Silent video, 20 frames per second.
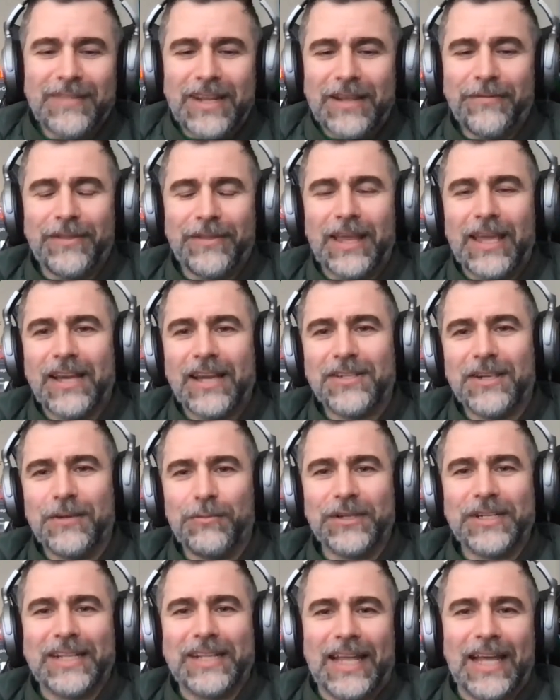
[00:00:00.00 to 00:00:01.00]
they they actually
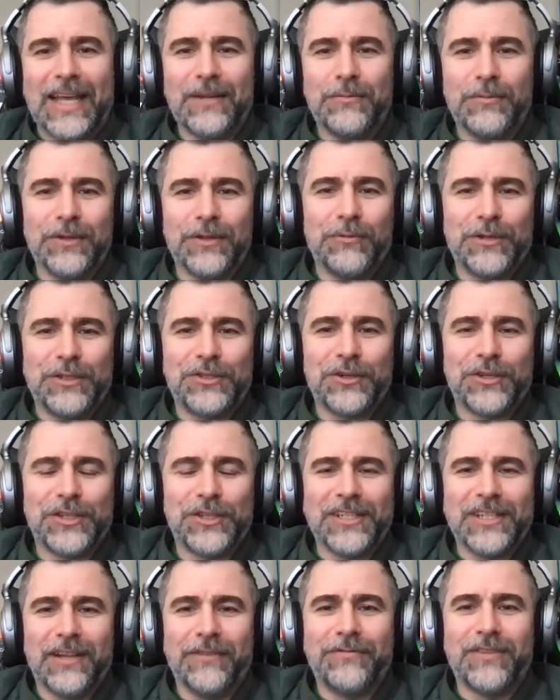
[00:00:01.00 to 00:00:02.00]
were glad when the
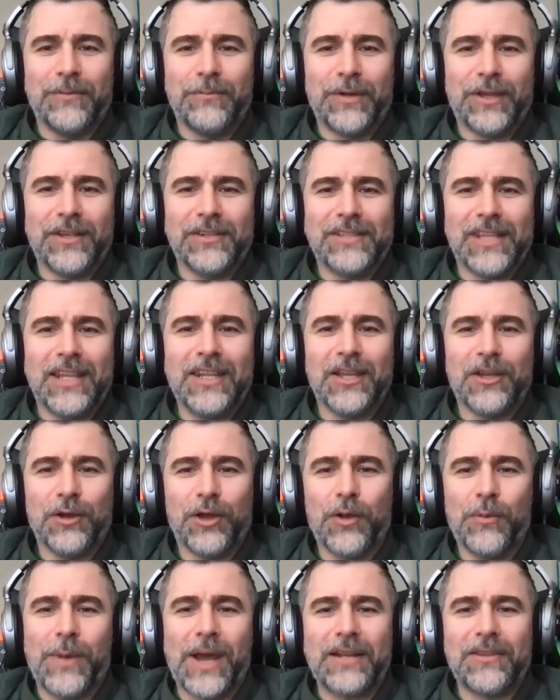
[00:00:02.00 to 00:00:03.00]
restrictions lifted because then they
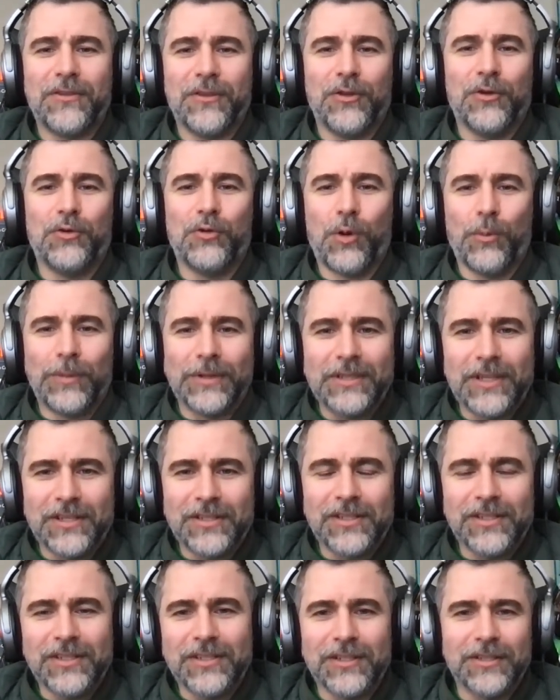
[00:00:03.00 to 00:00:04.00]
could go back to their normal
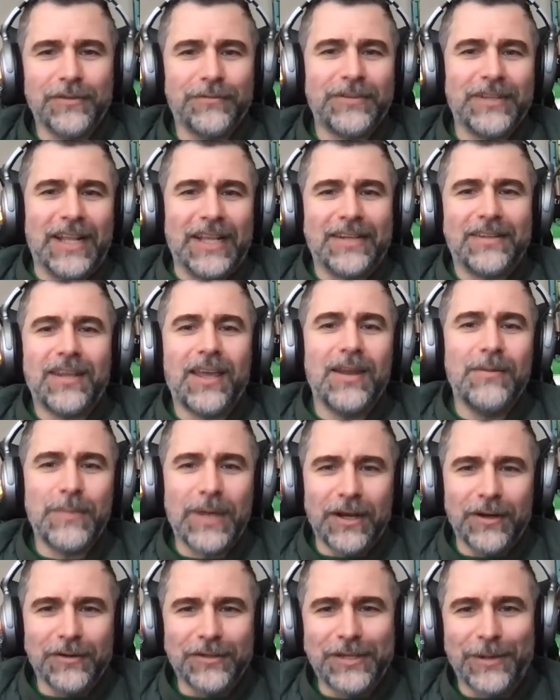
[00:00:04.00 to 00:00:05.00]
distances of like ten
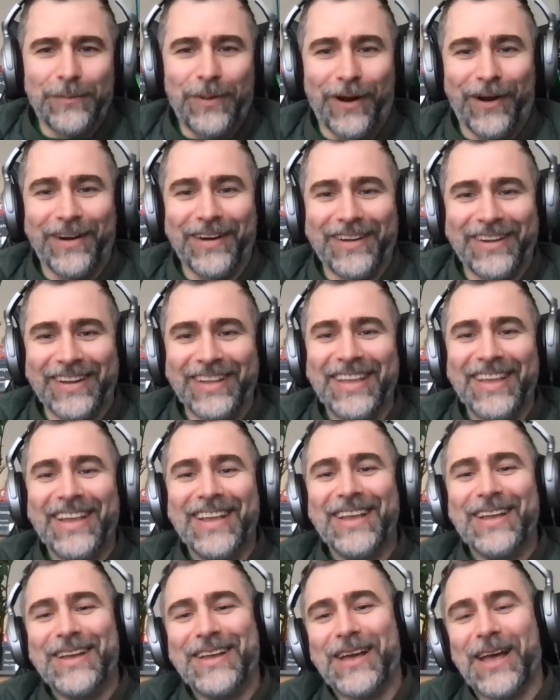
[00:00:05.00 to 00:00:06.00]
meters apart.
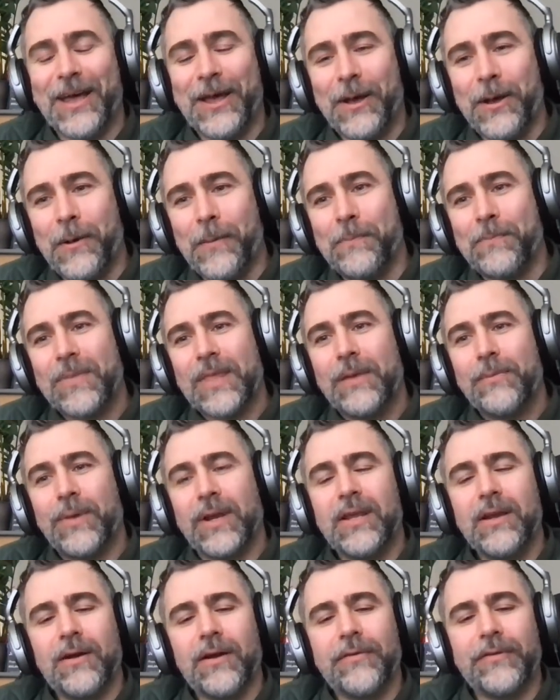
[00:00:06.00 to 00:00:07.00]
Um,
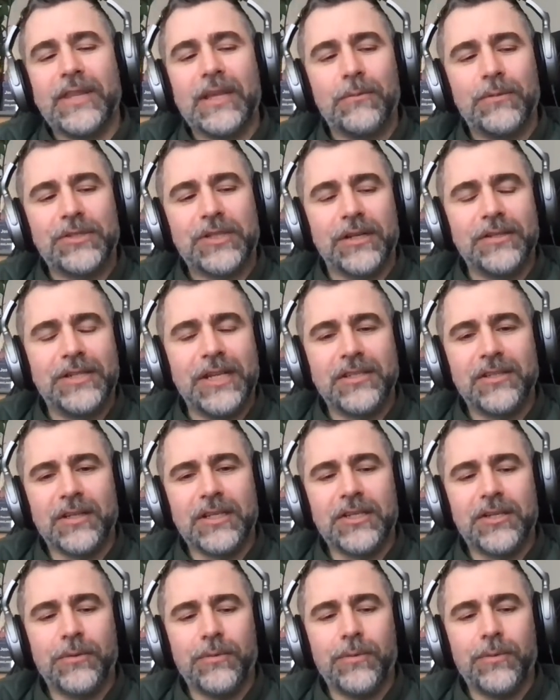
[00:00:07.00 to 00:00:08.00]
but here everything was done
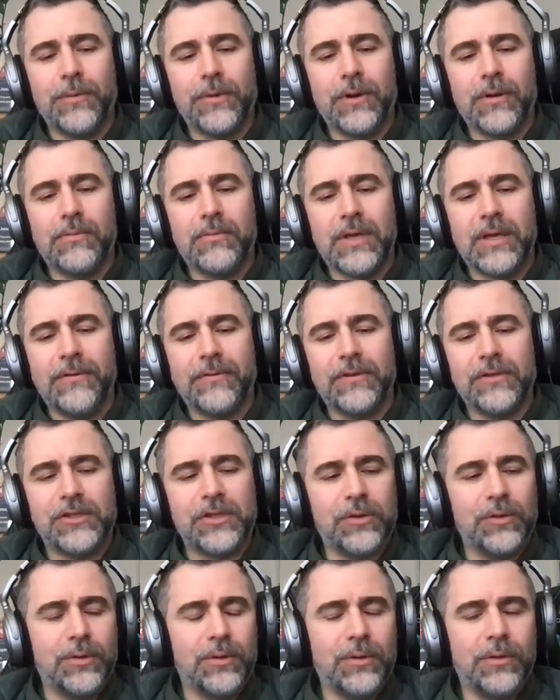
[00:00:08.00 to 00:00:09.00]
digitally. So, you know, even
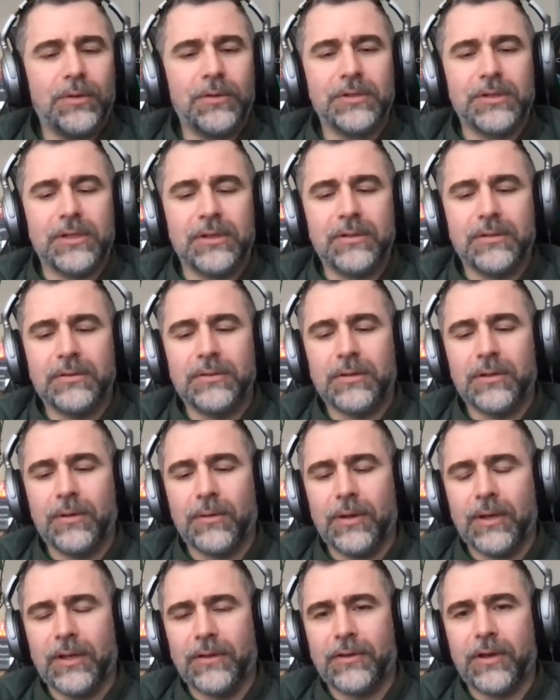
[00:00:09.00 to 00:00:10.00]
schools and, you
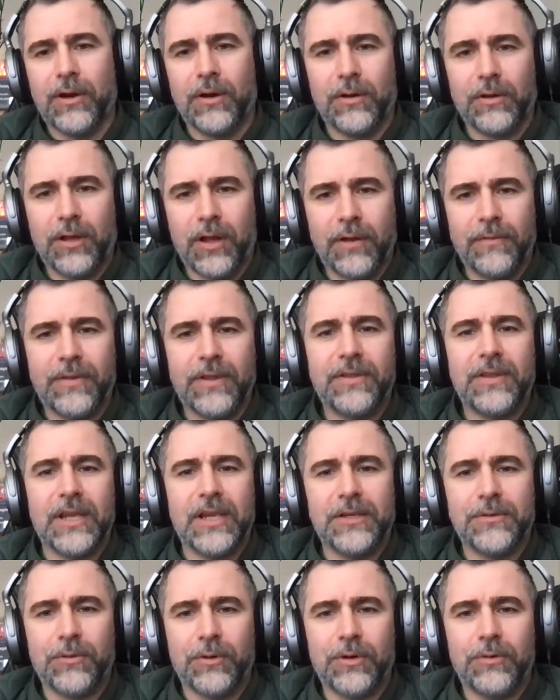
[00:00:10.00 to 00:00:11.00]
know, healthcare, a lot of the
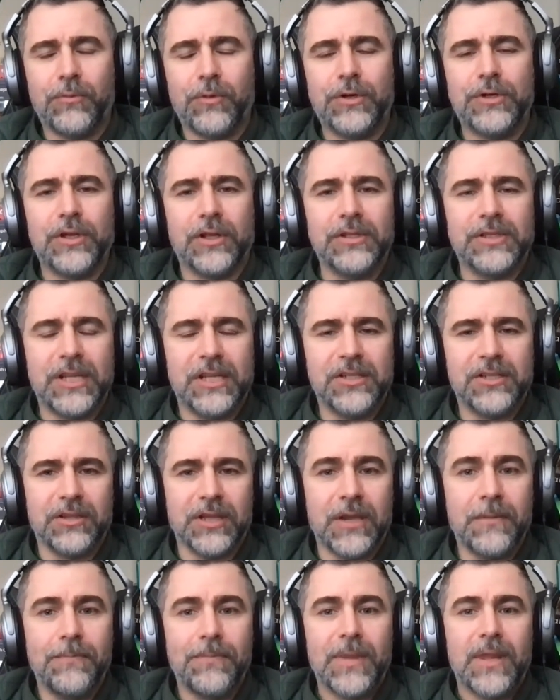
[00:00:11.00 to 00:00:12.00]
things were, were done
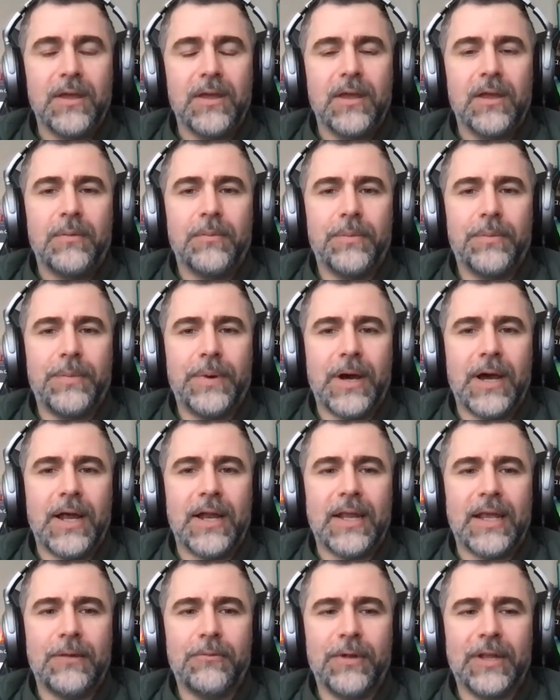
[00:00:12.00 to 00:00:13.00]
digitally.
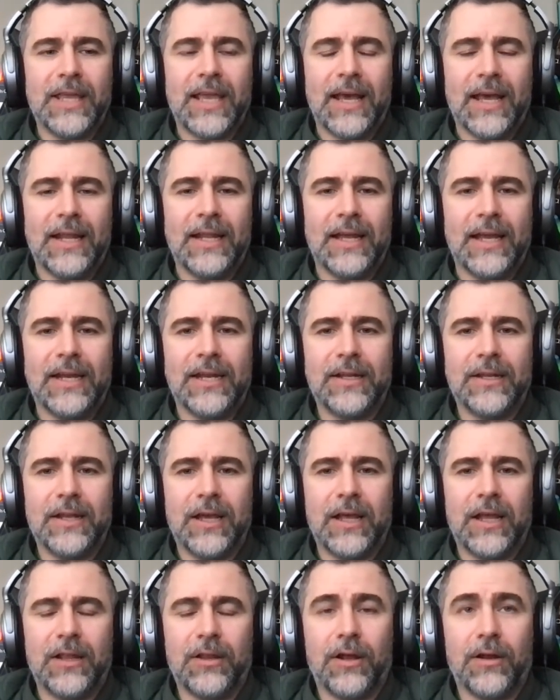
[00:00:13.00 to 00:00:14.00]
But it really highlighted
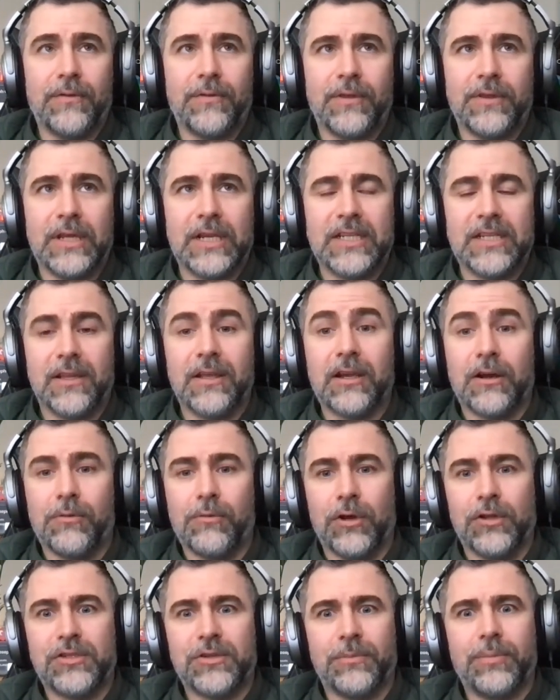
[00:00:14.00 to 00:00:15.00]
a lot of the things I think
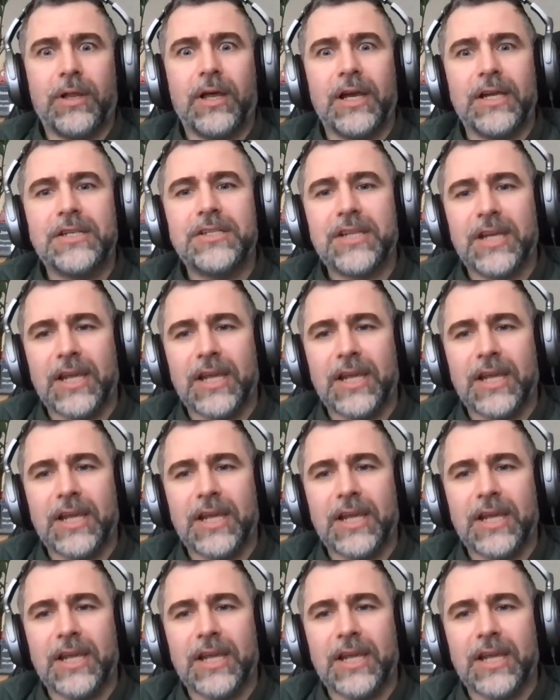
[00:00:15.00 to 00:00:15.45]
around supply